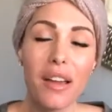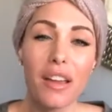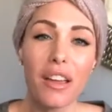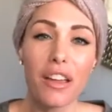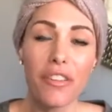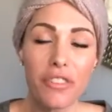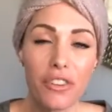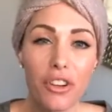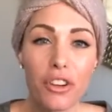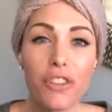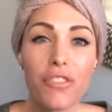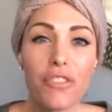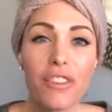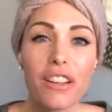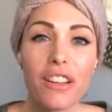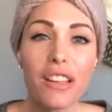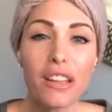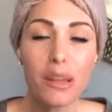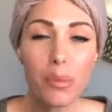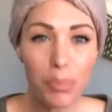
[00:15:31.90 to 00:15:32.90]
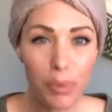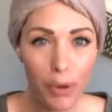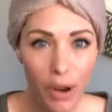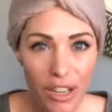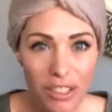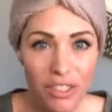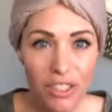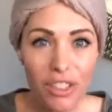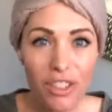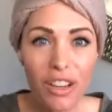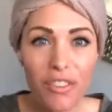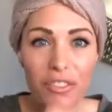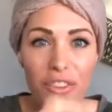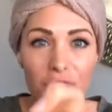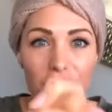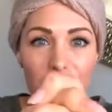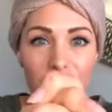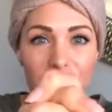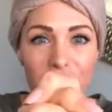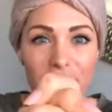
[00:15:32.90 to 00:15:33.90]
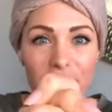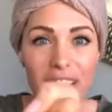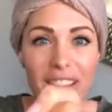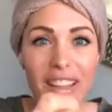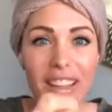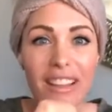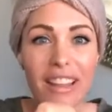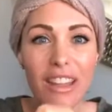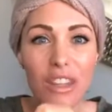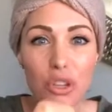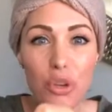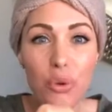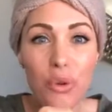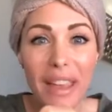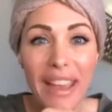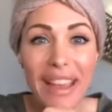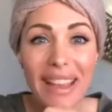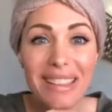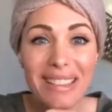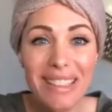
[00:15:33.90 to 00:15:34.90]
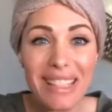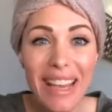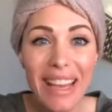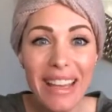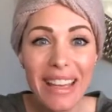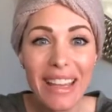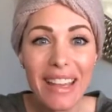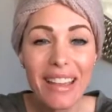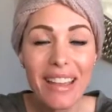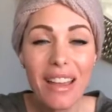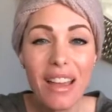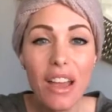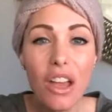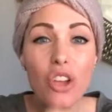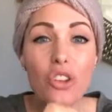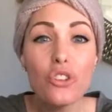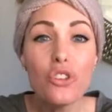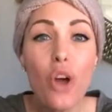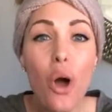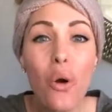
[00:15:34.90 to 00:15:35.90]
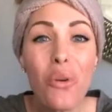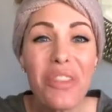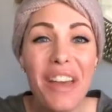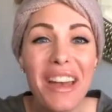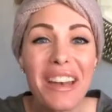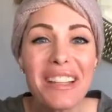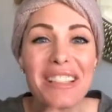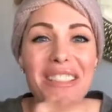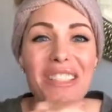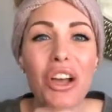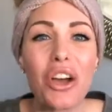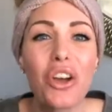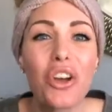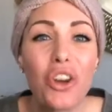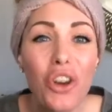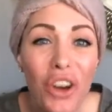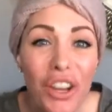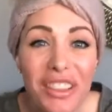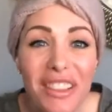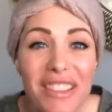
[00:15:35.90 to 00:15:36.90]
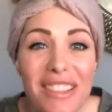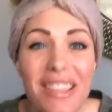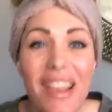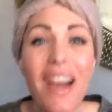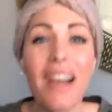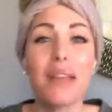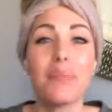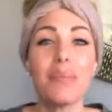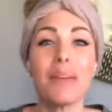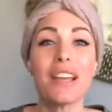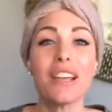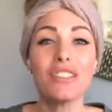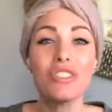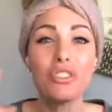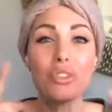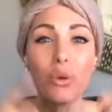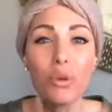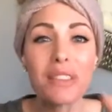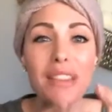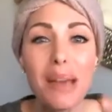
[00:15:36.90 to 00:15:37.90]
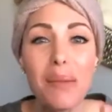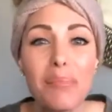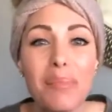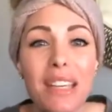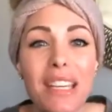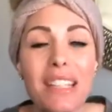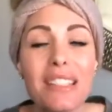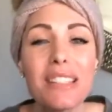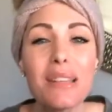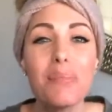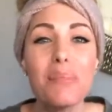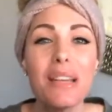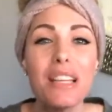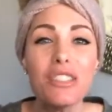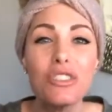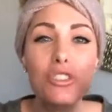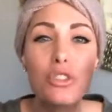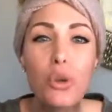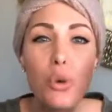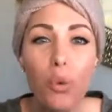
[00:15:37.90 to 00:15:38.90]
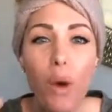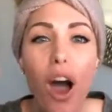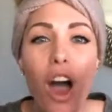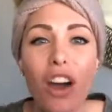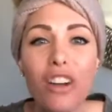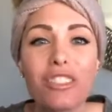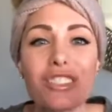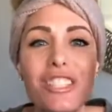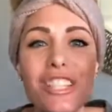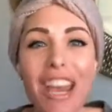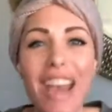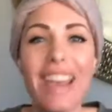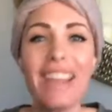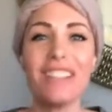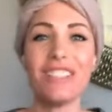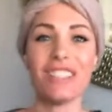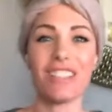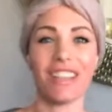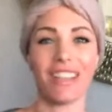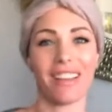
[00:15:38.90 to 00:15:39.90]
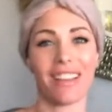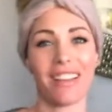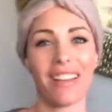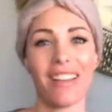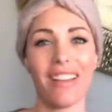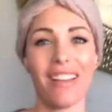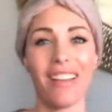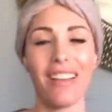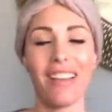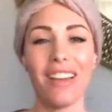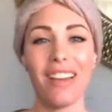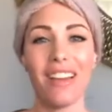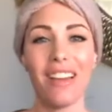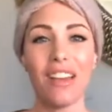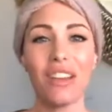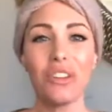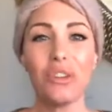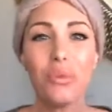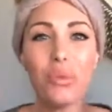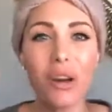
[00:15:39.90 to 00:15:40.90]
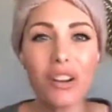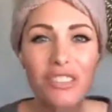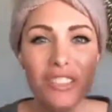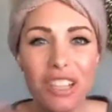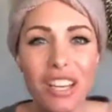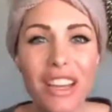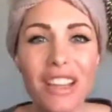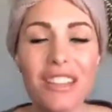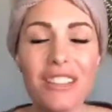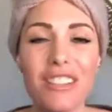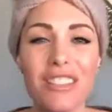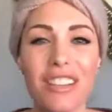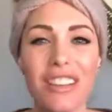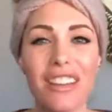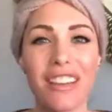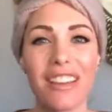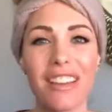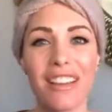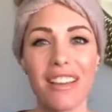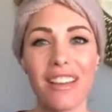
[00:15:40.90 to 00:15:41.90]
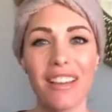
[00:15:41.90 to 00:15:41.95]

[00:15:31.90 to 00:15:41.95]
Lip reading: if you're feeling the pressure, if you're feeling like you can't take it, know that it's a good sign, because you know what that means? It means you are changing. You are changing.